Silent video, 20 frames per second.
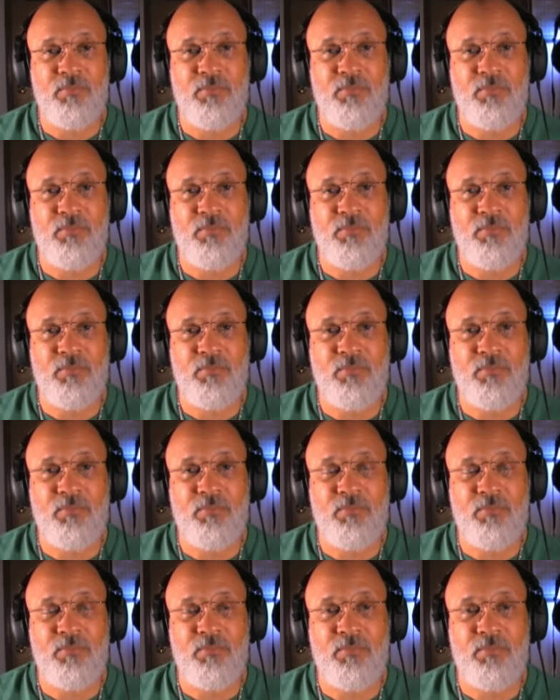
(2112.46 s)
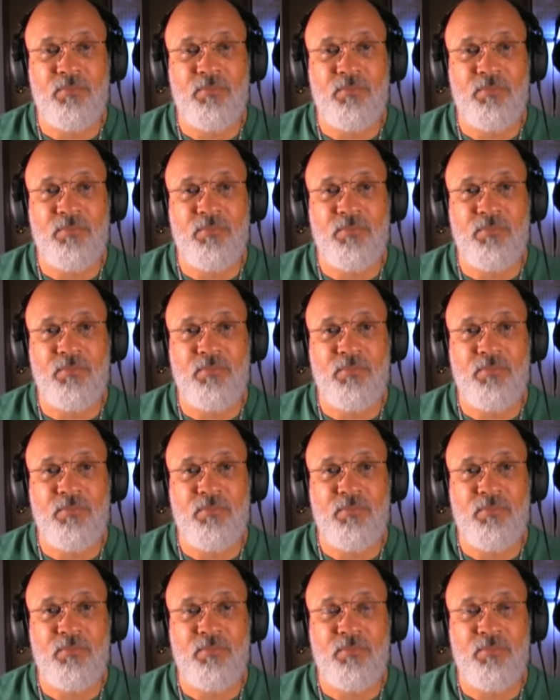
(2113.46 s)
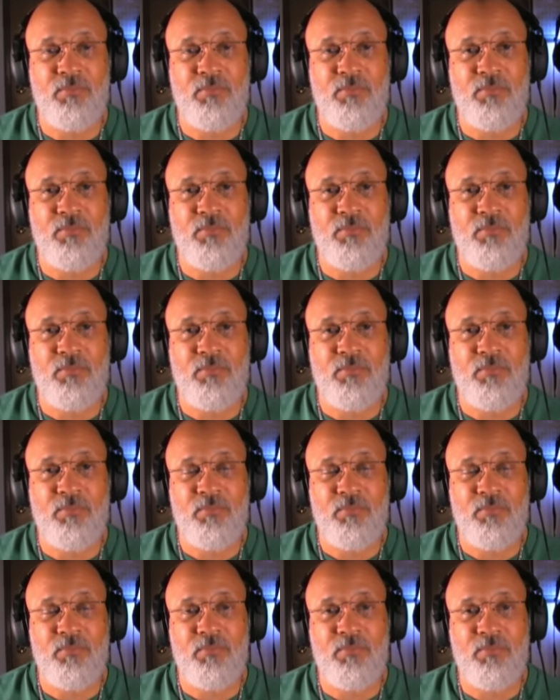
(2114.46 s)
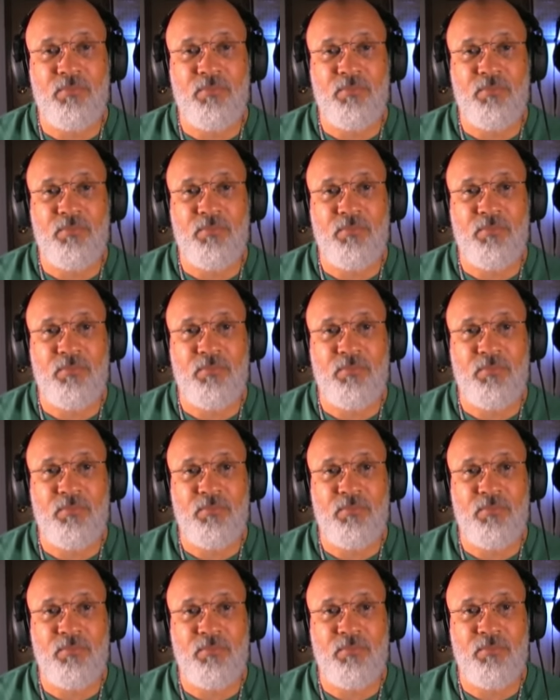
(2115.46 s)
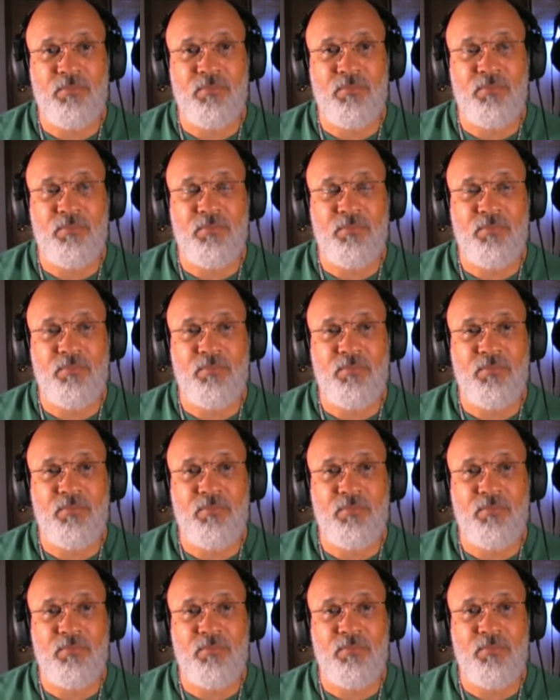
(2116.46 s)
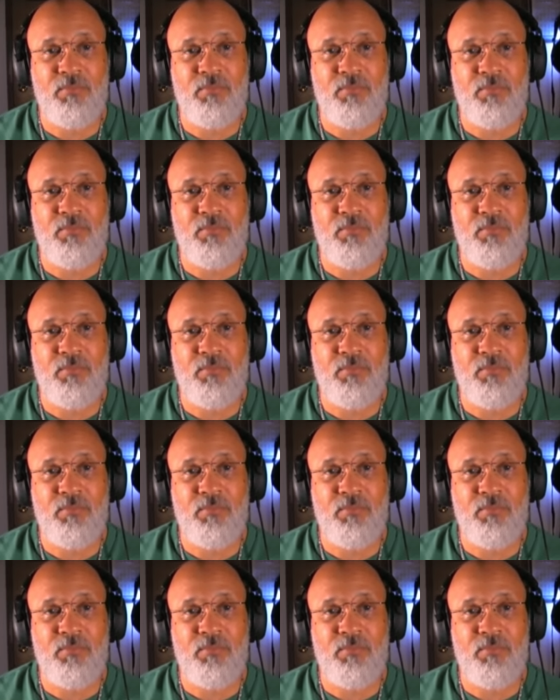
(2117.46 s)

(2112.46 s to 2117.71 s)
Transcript: [no speech]